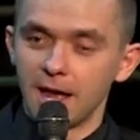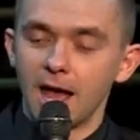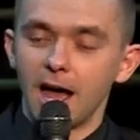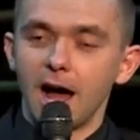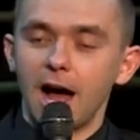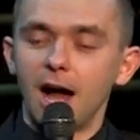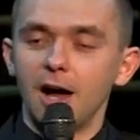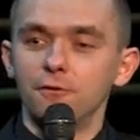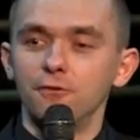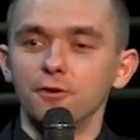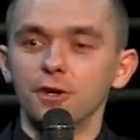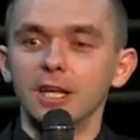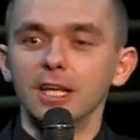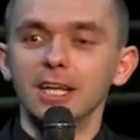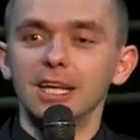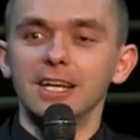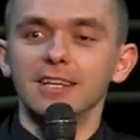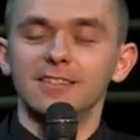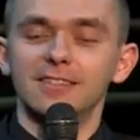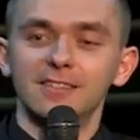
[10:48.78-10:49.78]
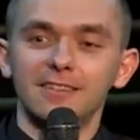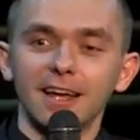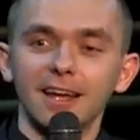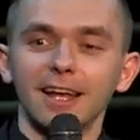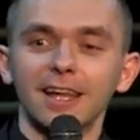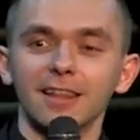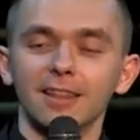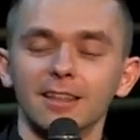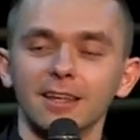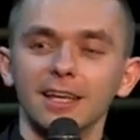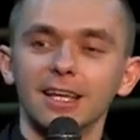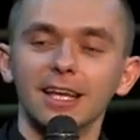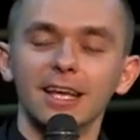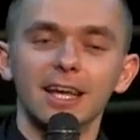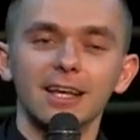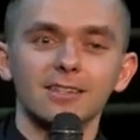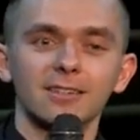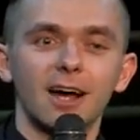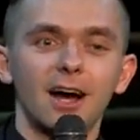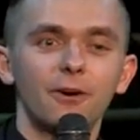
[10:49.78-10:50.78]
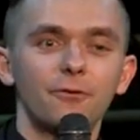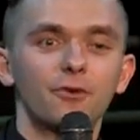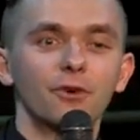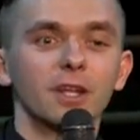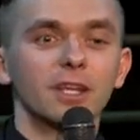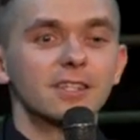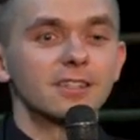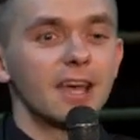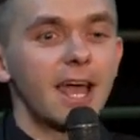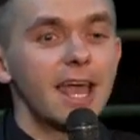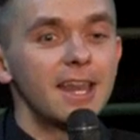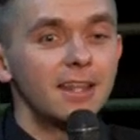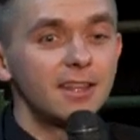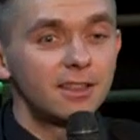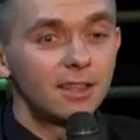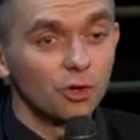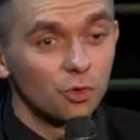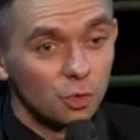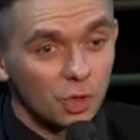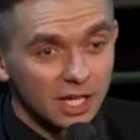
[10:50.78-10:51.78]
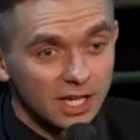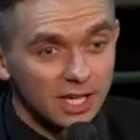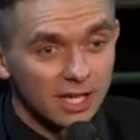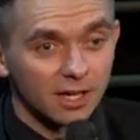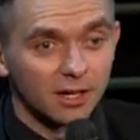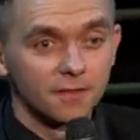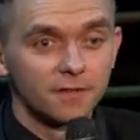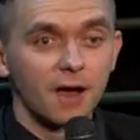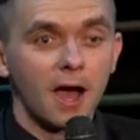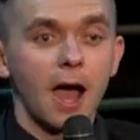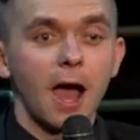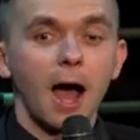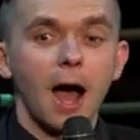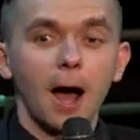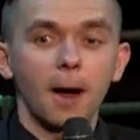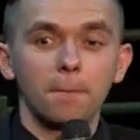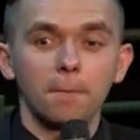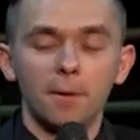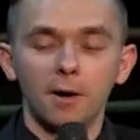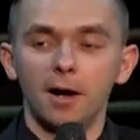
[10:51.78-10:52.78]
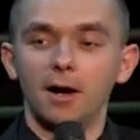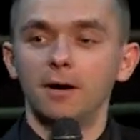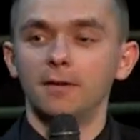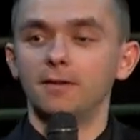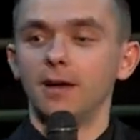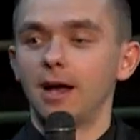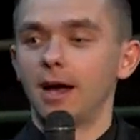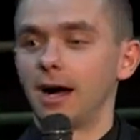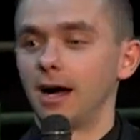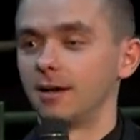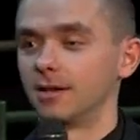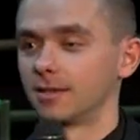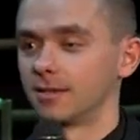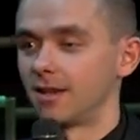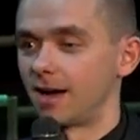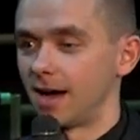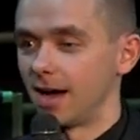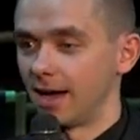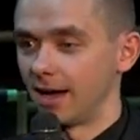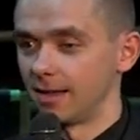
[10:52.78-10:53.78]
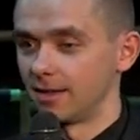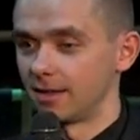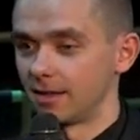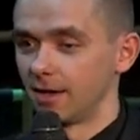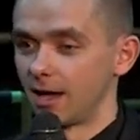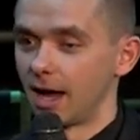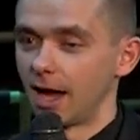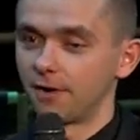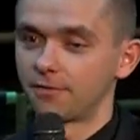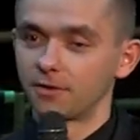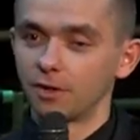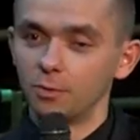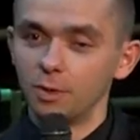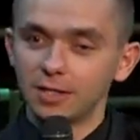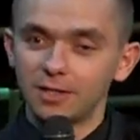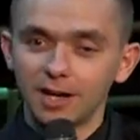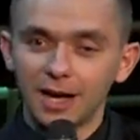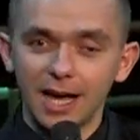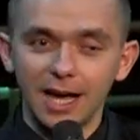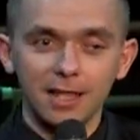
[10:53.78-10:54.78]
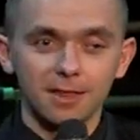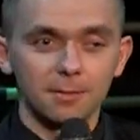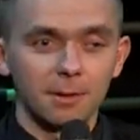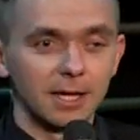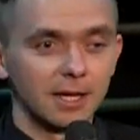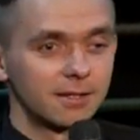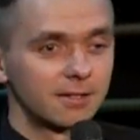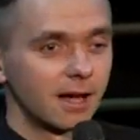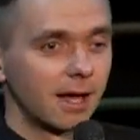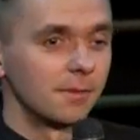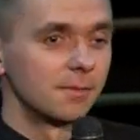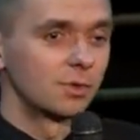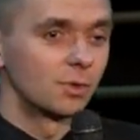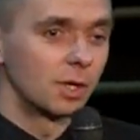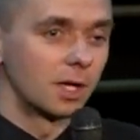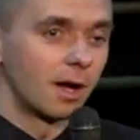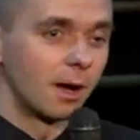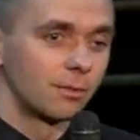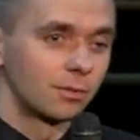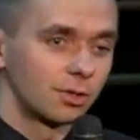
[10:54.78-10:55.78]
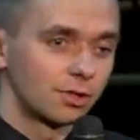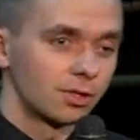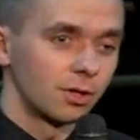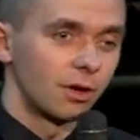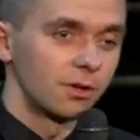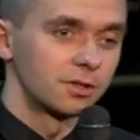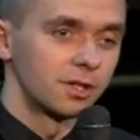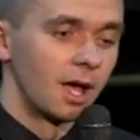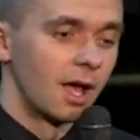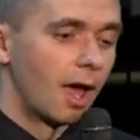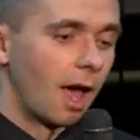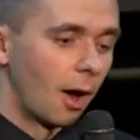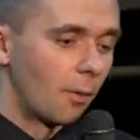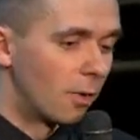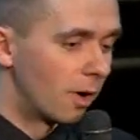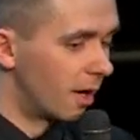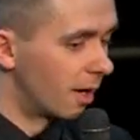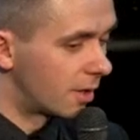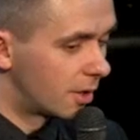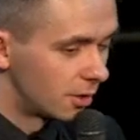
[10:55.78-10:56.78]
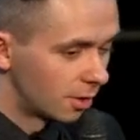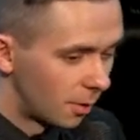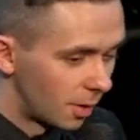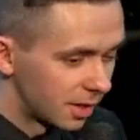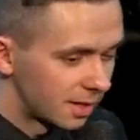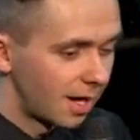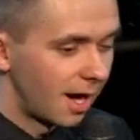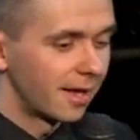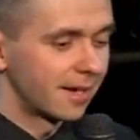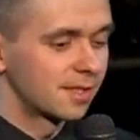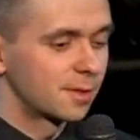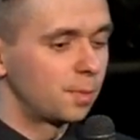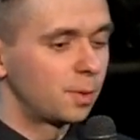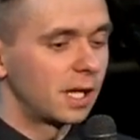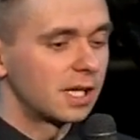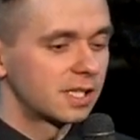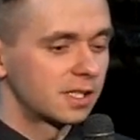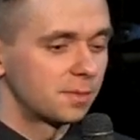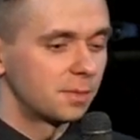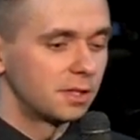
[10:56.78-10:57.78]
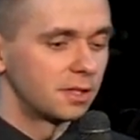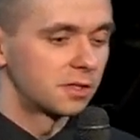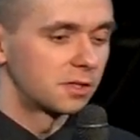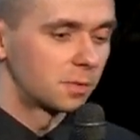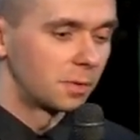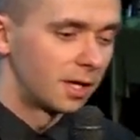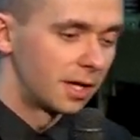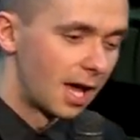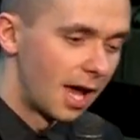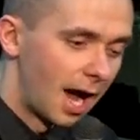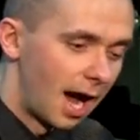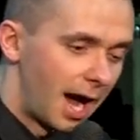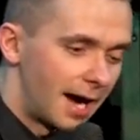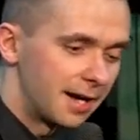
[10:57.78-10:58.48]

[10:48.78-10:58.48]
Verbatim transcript: Offering is second thing is offering is anything we give above our tithe. After we tithe, many times we come to church and we're like, you know what, God has blessed me this week. I